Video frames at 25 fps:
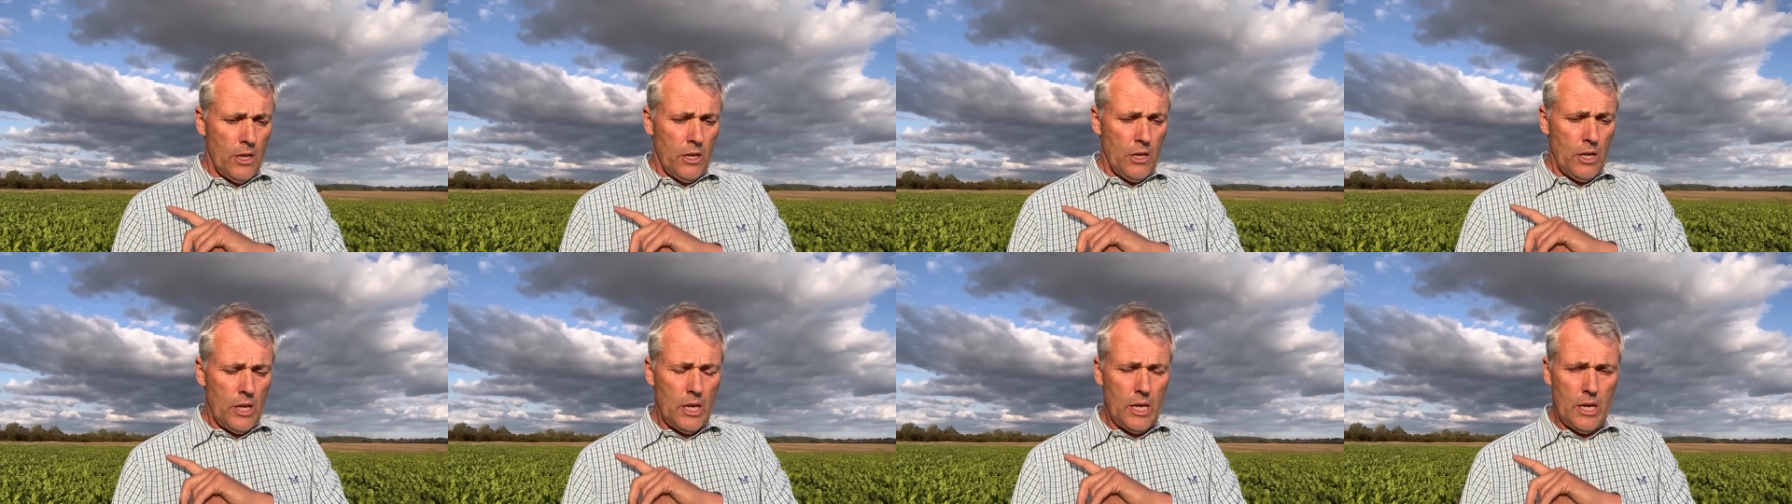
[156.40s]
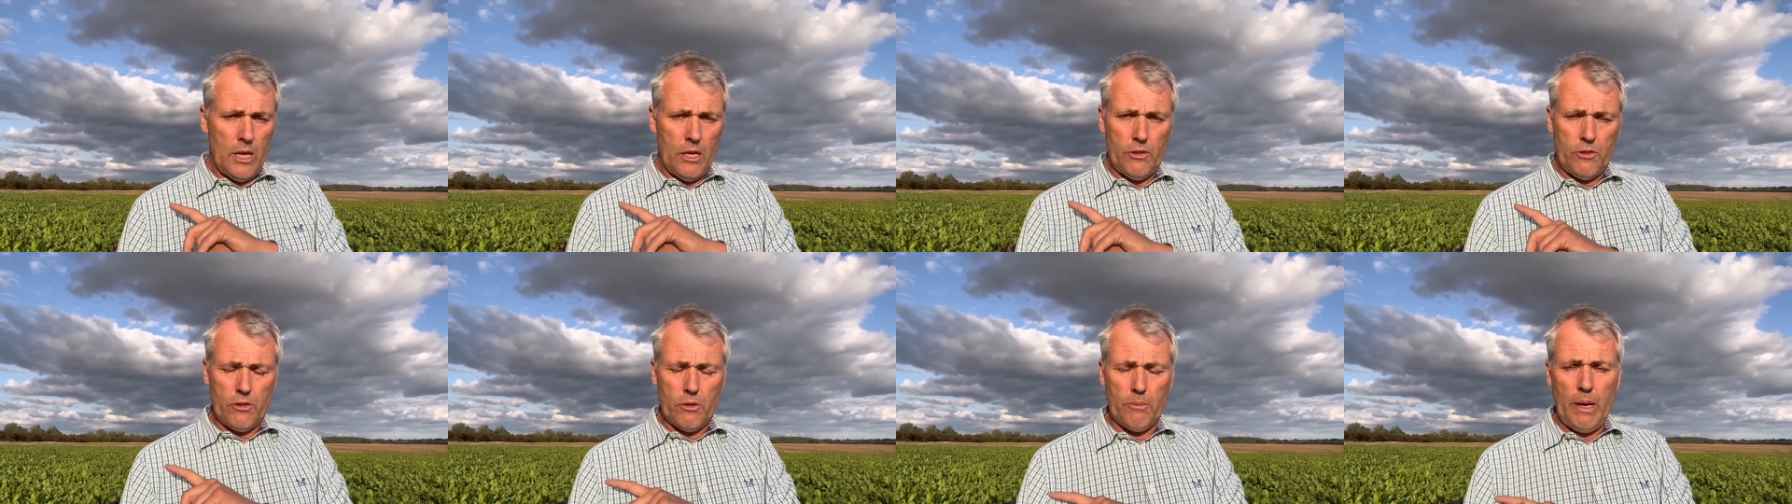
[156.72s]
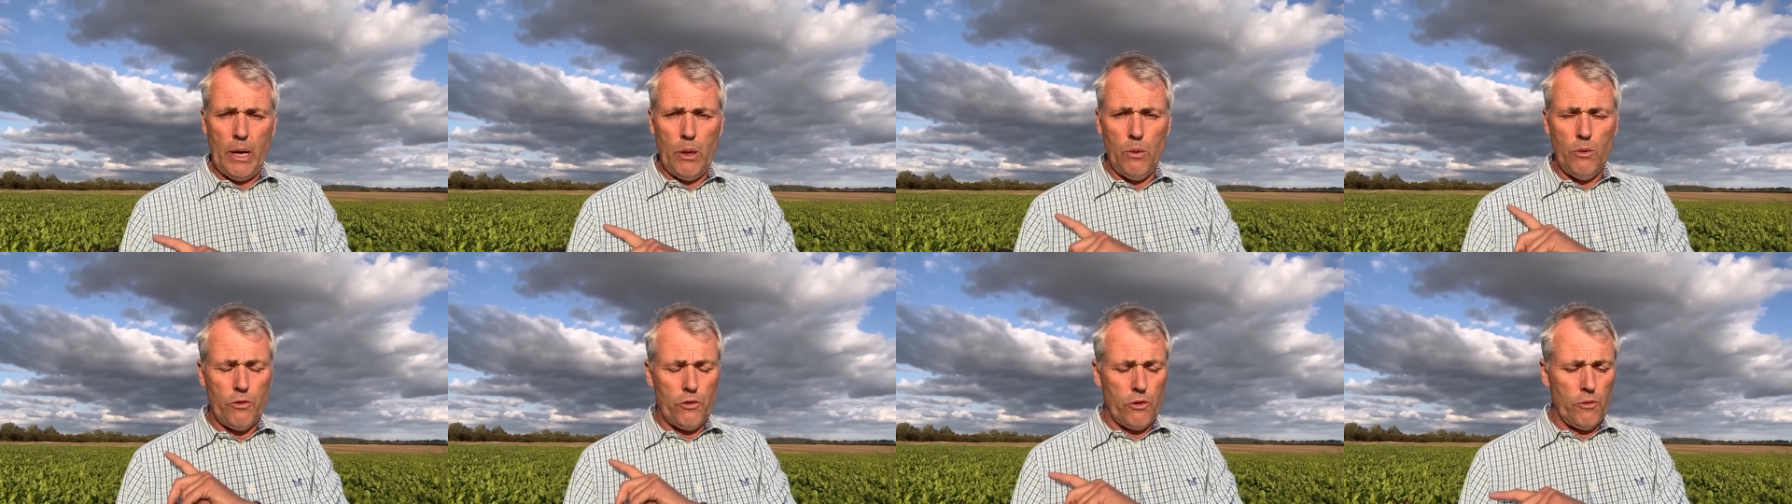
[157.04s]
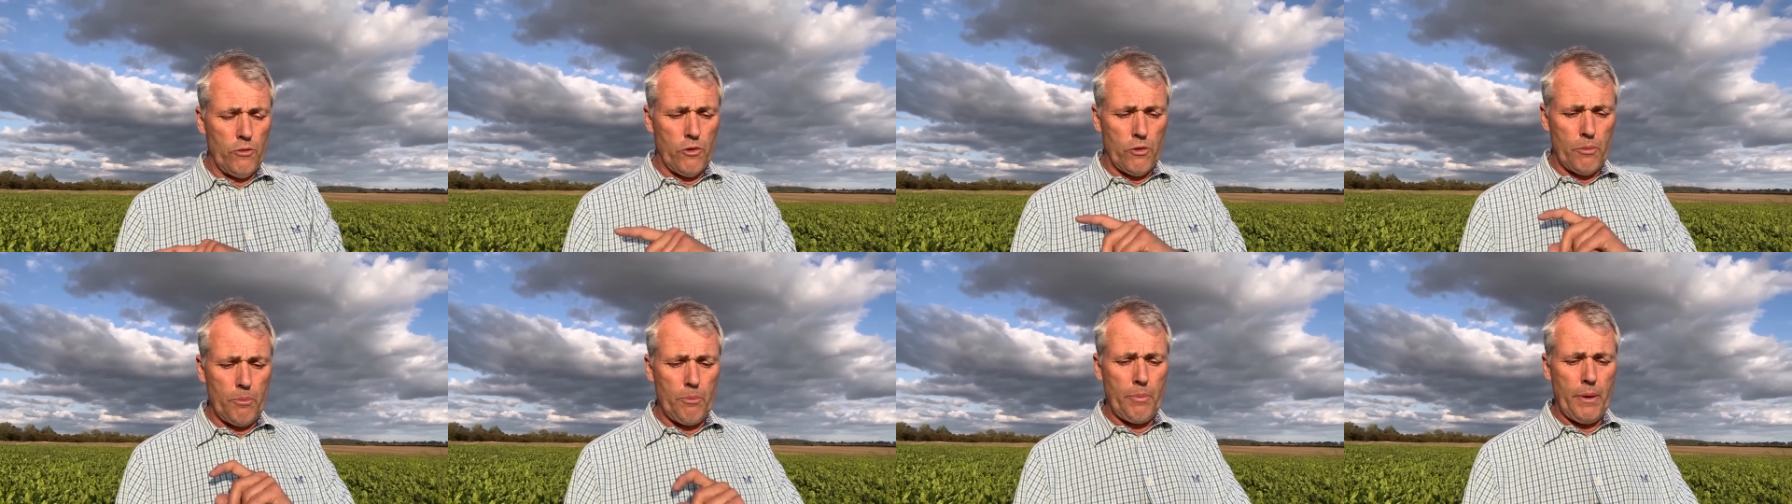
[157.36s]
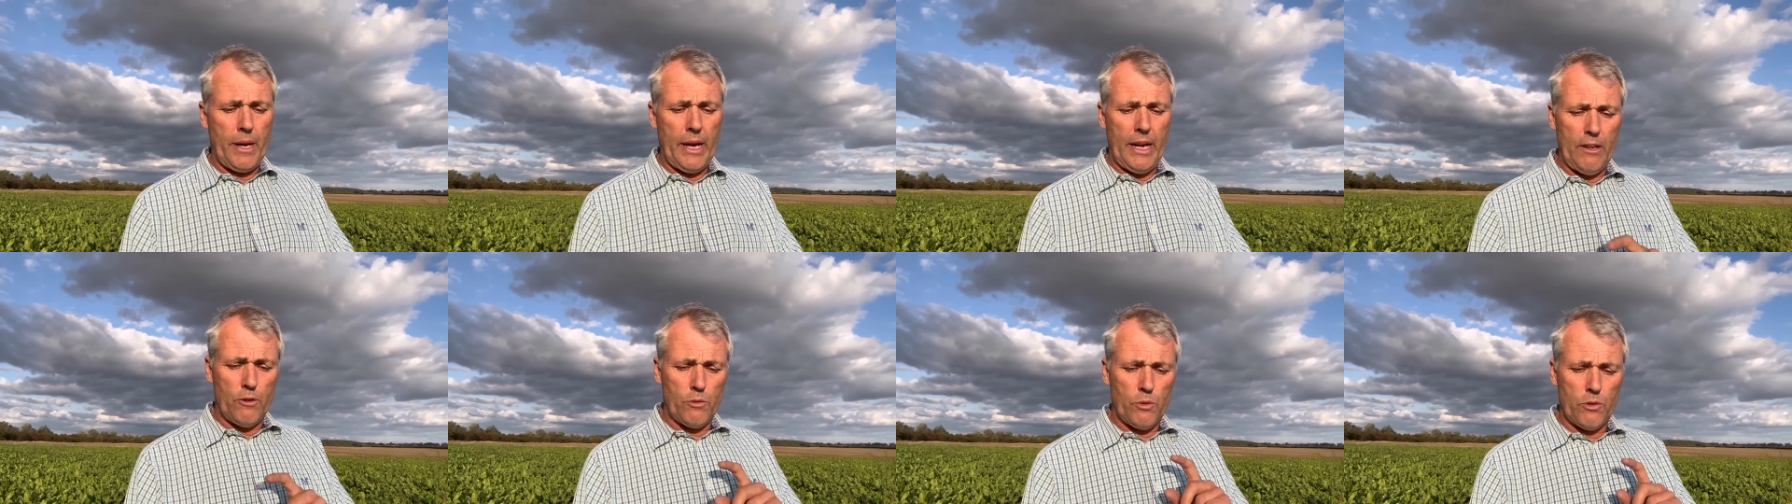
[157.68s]
uh, some oats and some
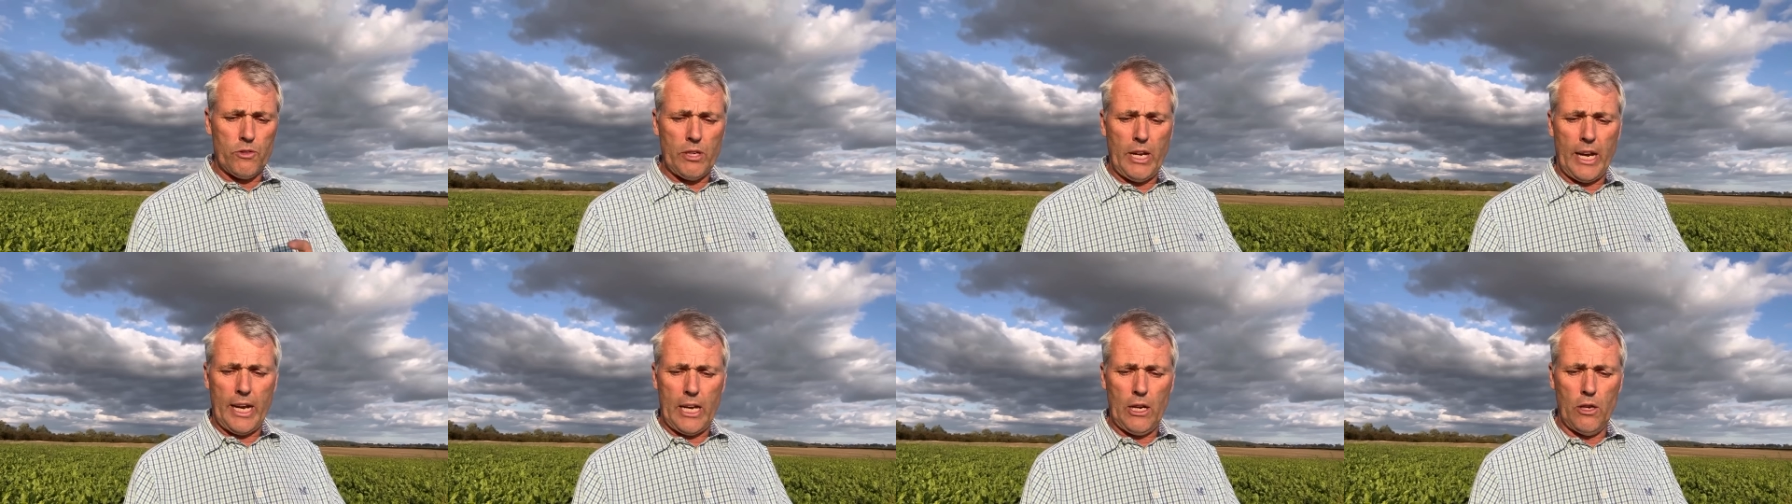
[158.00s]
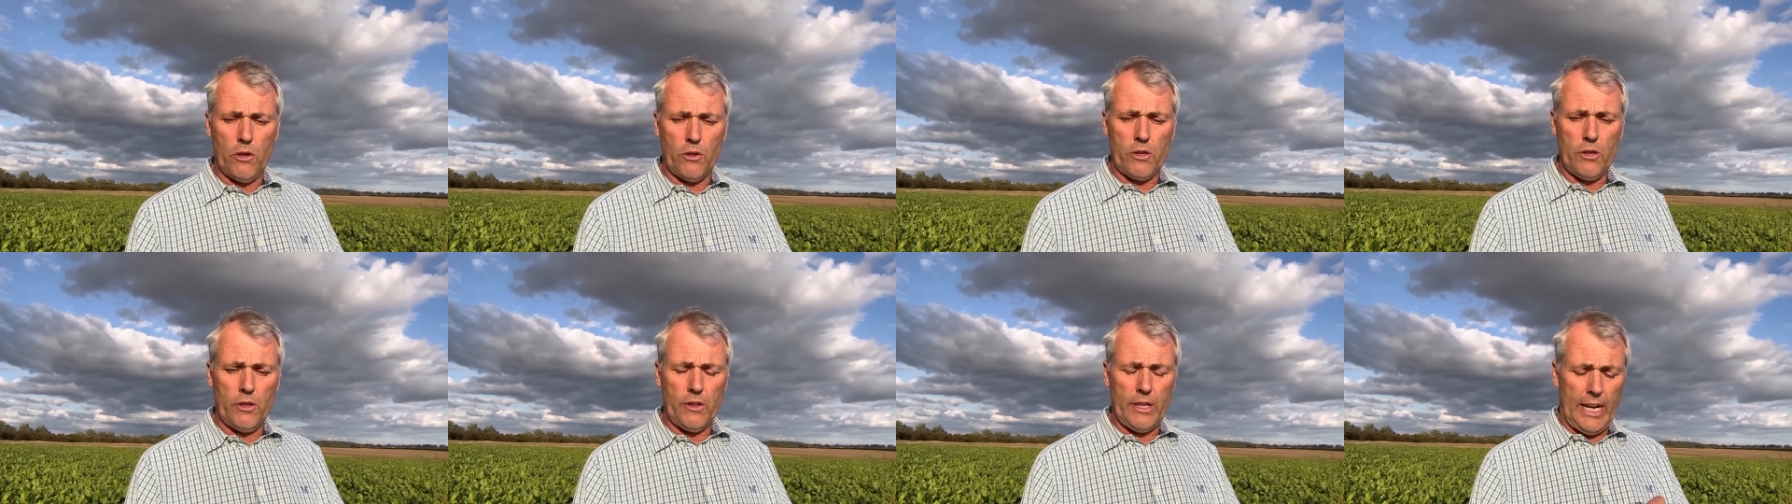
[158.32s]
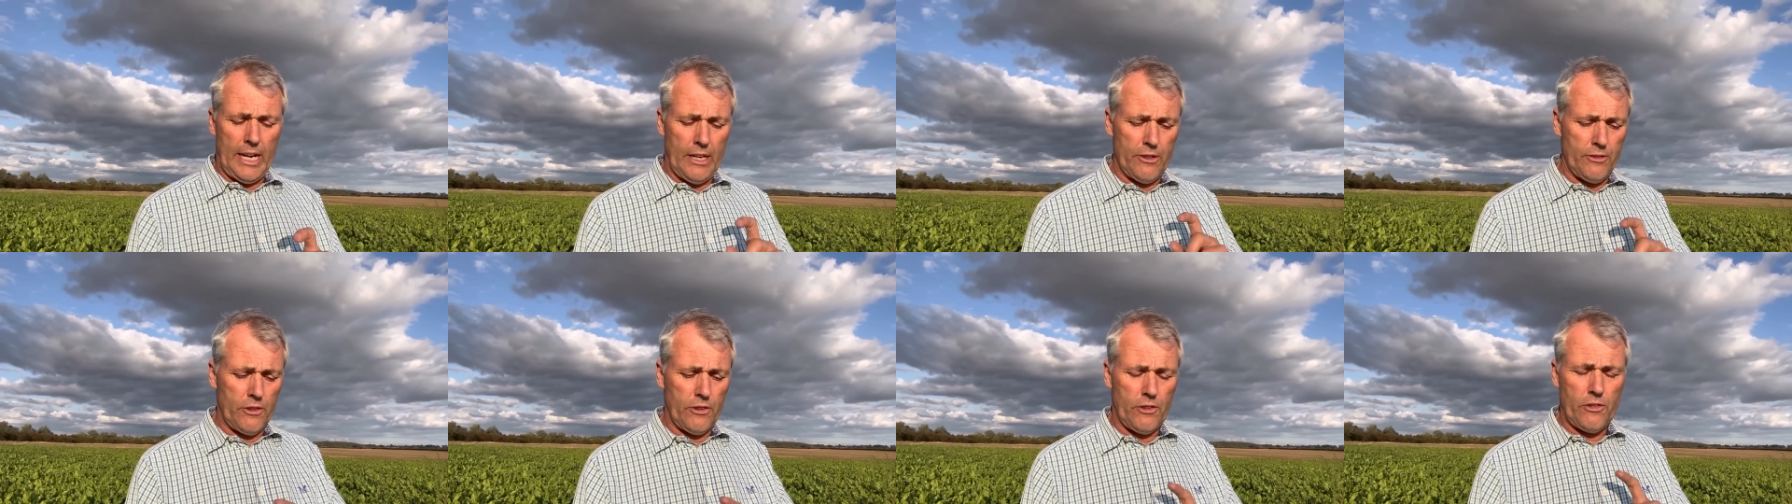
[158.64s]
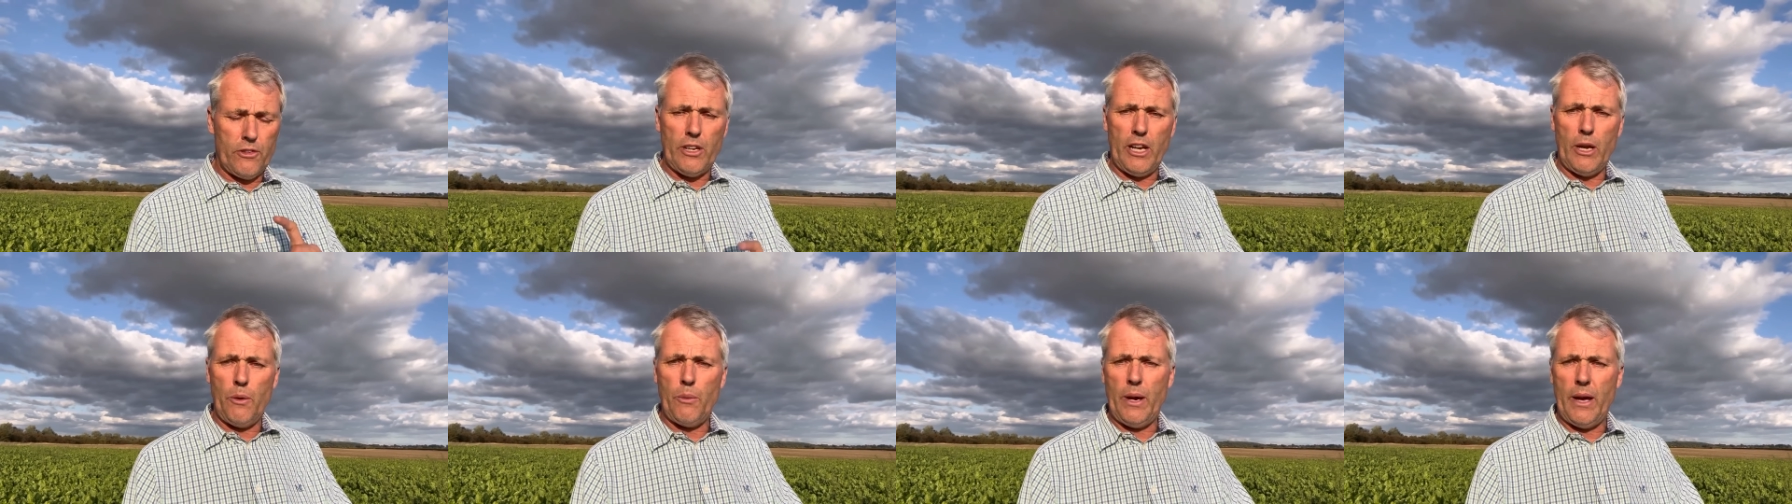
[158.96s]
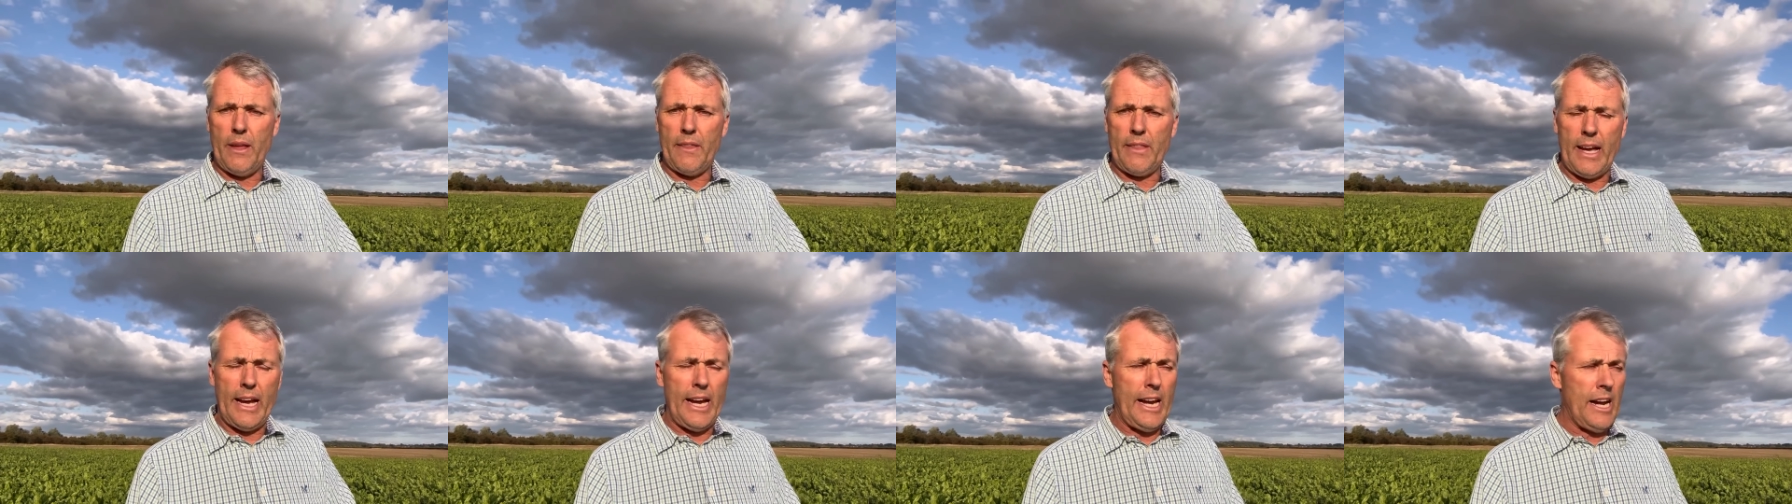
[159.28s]
beans. We'll take a look at that, just see
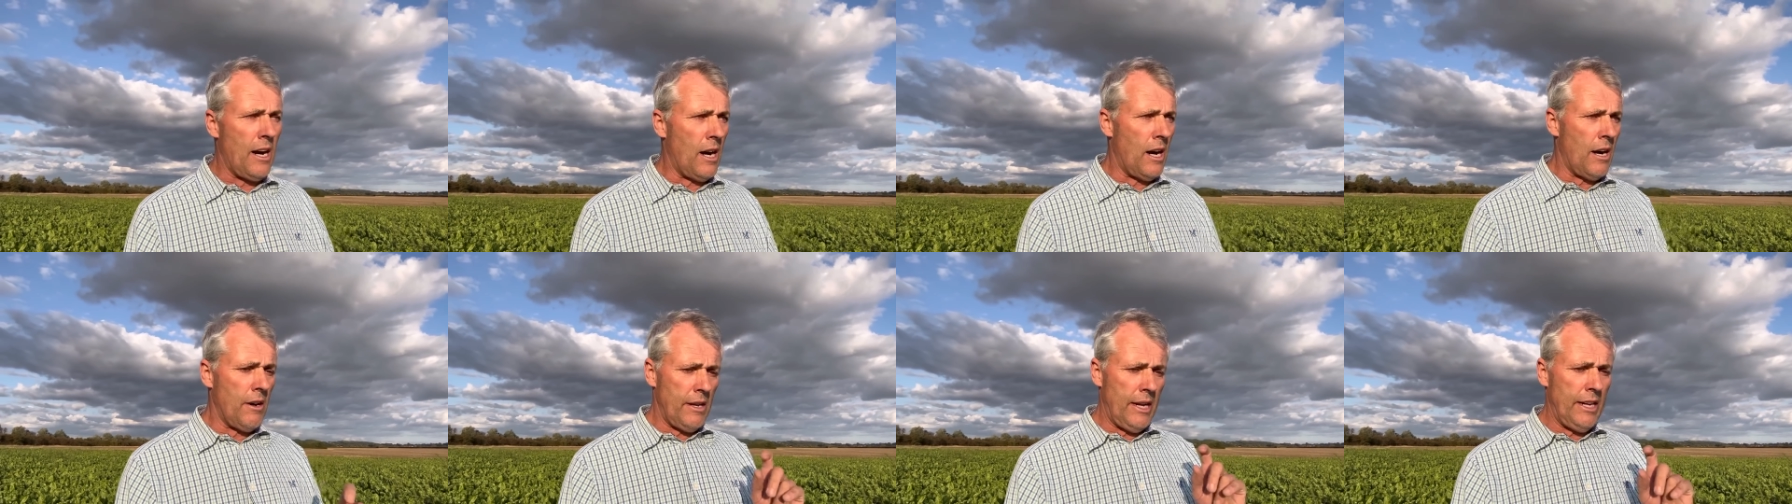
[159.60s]
where they are.